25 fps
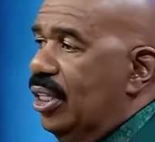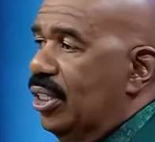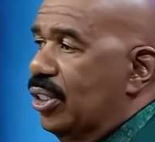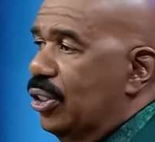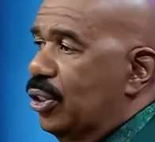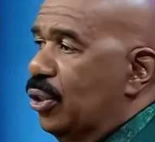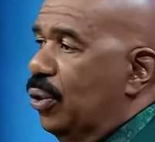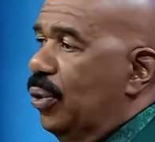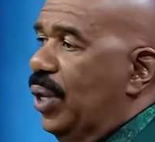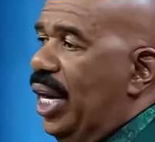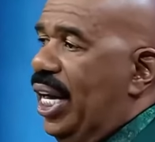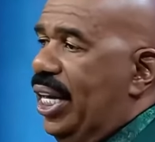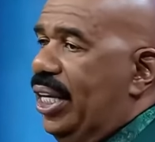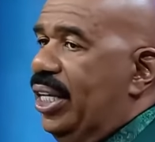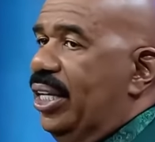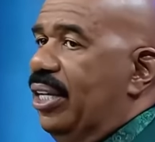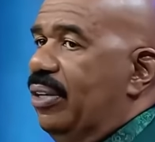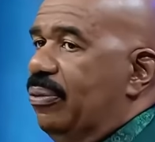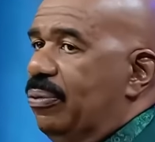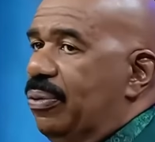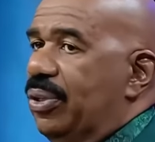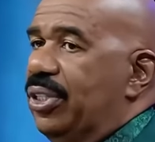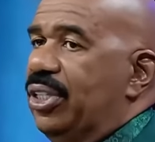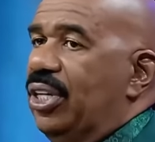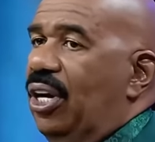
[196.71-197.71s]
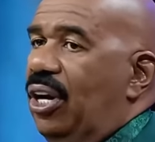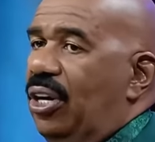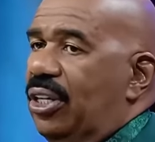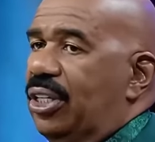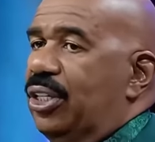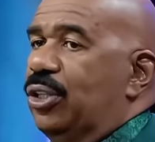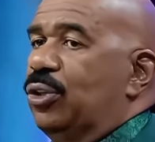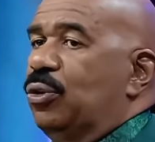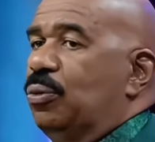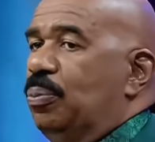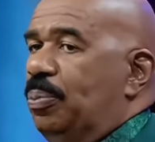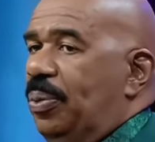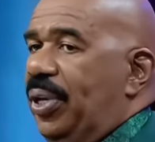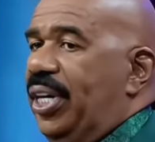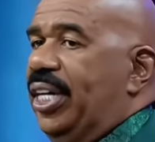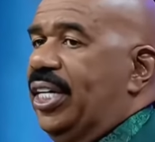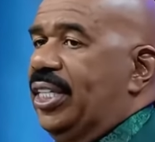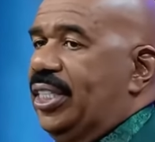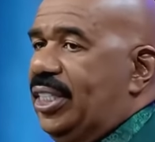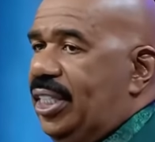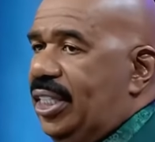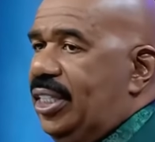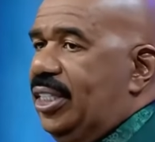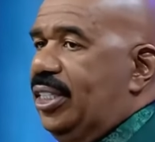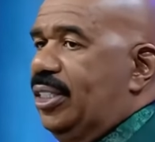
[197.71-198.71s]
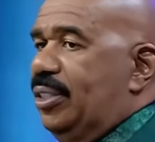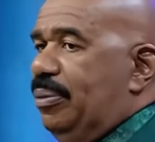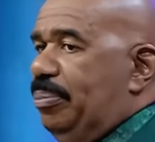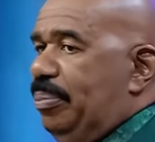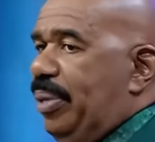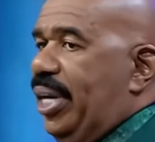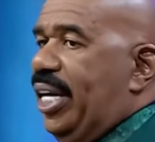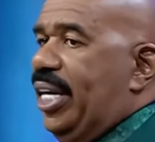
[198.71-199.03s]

So and when y'all get through playing tennis and